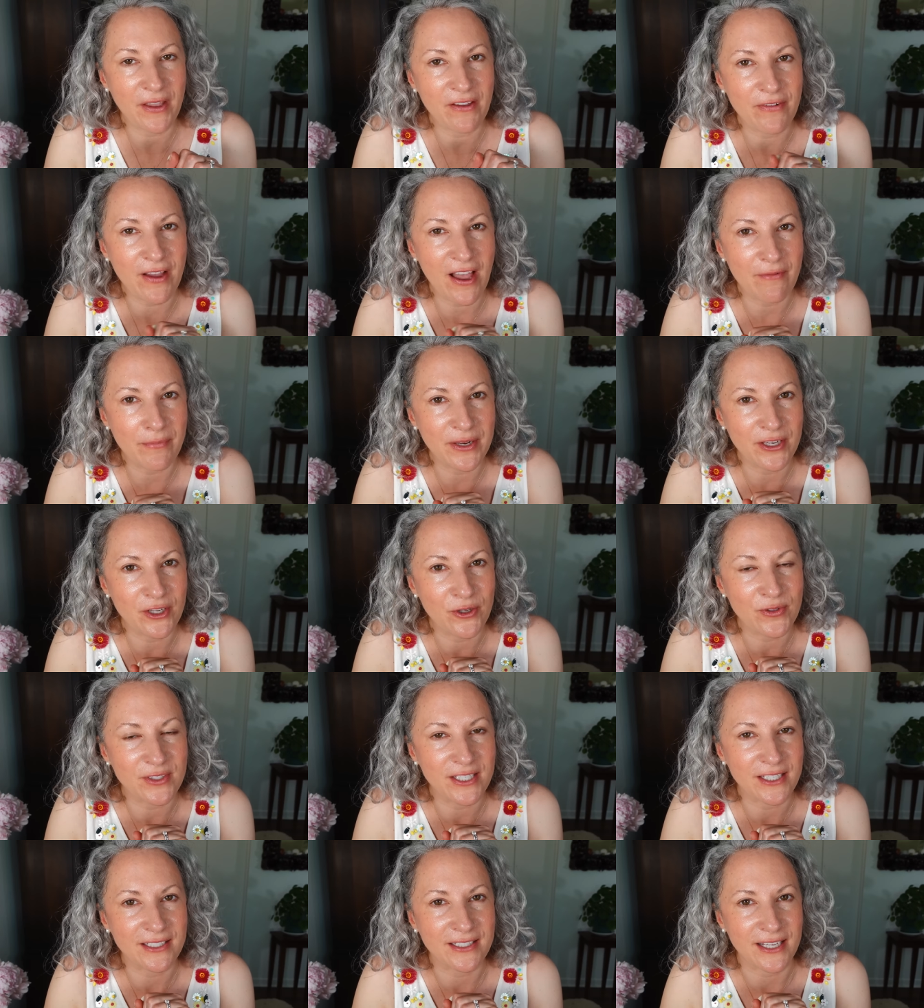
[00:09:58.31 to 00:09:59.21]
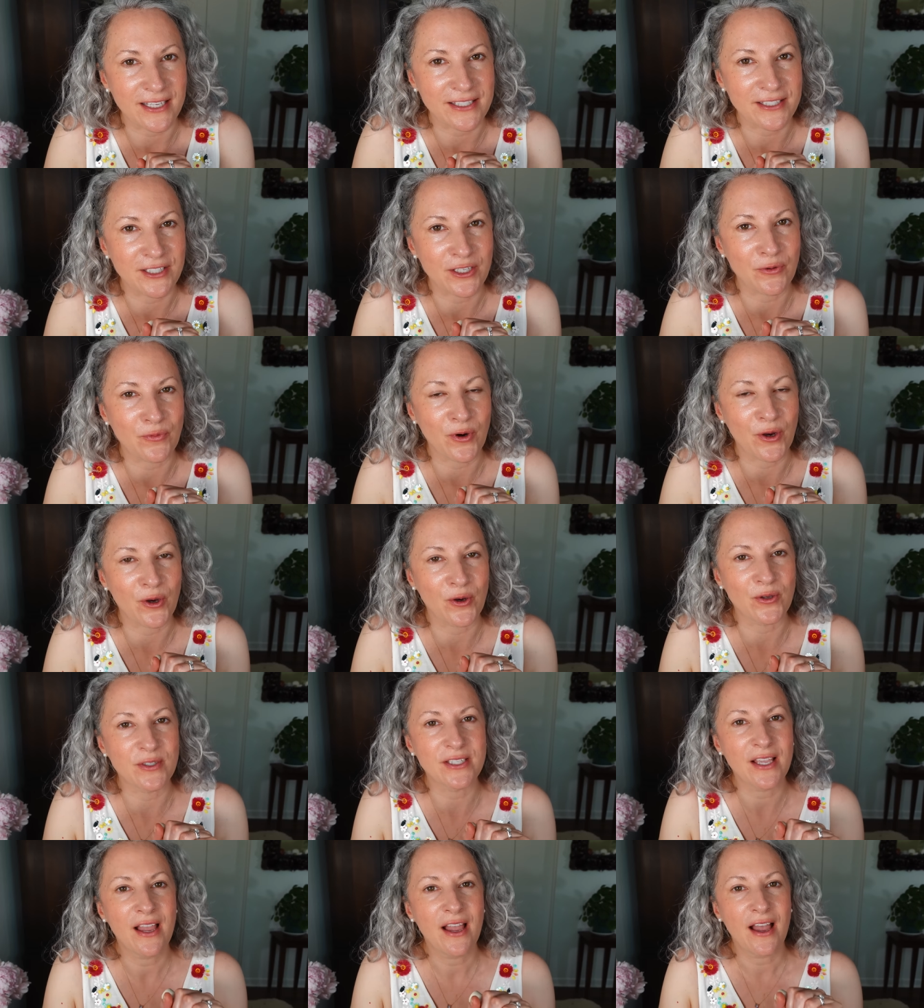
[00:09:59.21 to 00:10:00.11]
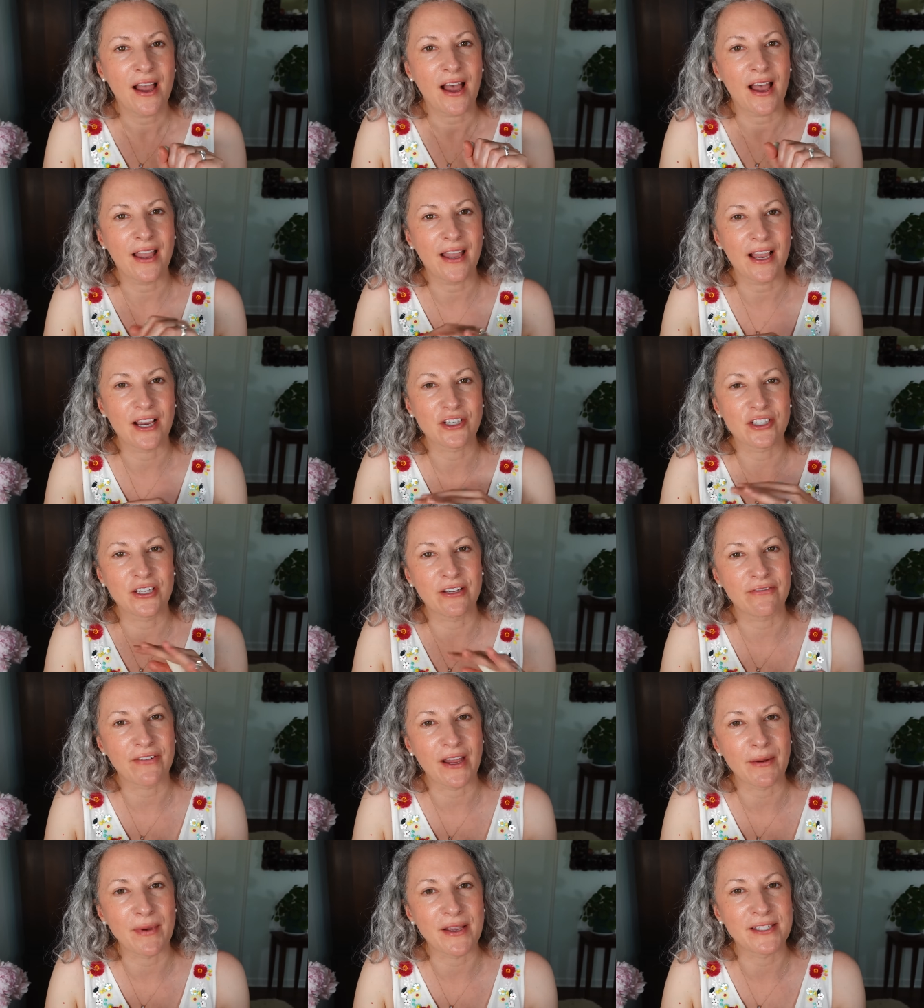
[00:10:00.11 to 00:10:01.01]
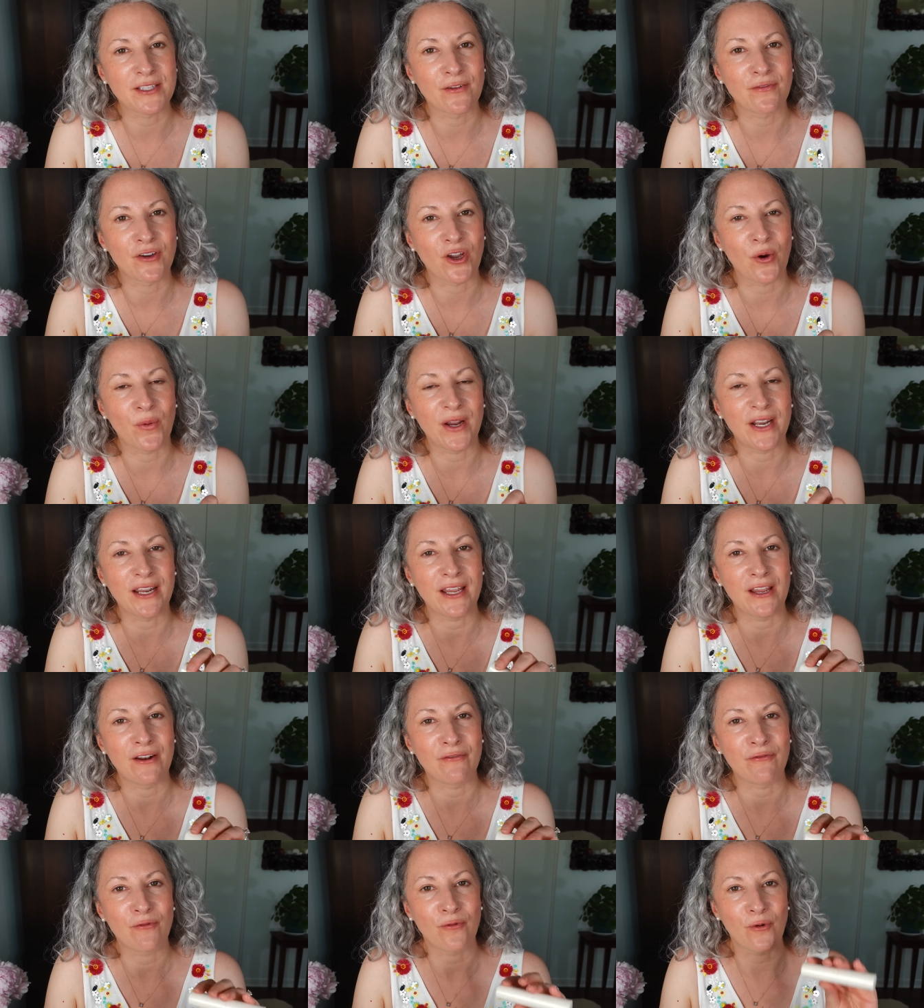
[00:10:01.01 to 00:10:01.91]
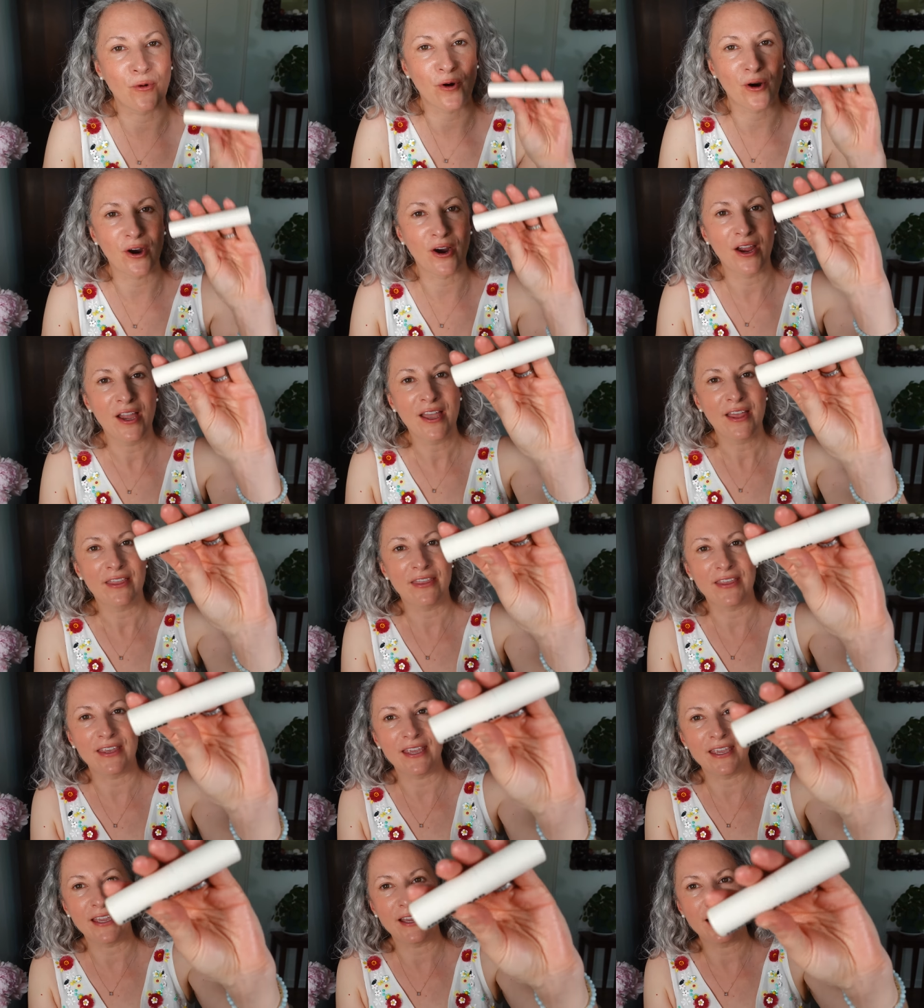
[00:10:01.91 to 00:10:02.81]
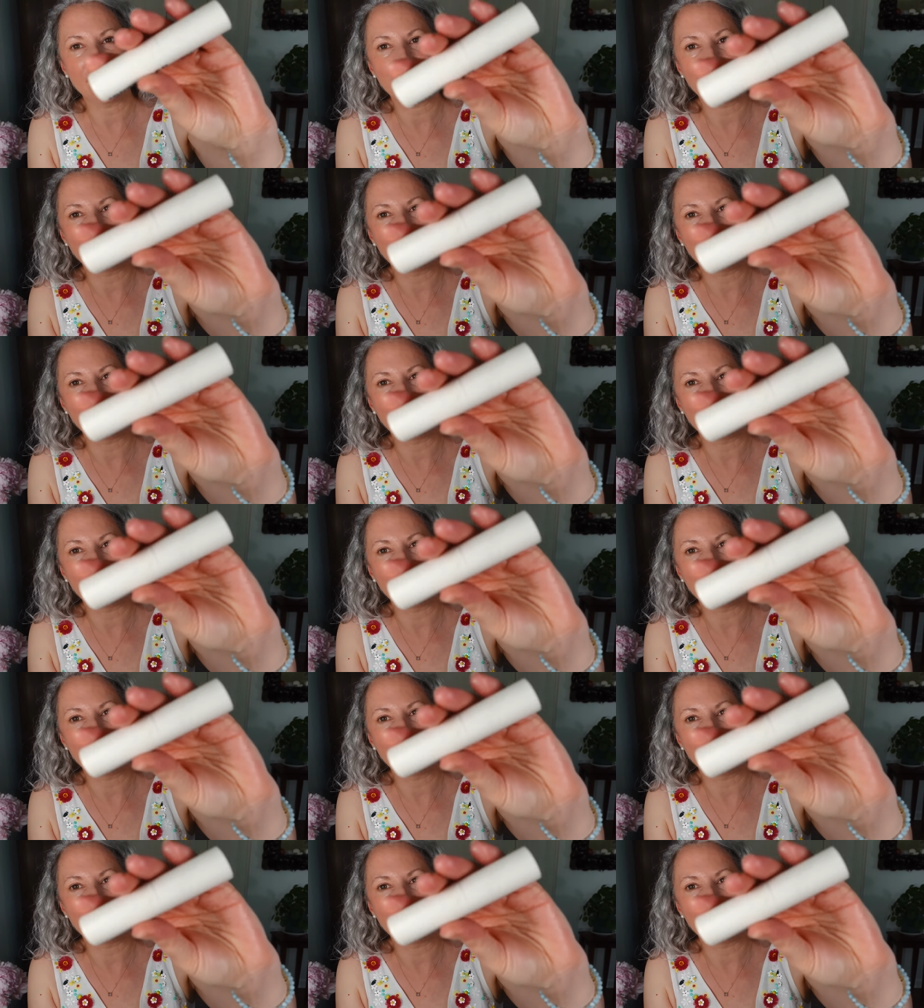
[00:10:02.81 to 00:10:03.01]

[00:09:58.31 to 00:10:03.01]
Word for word: If I've been using Dusty Rose, I actually find myself going in for the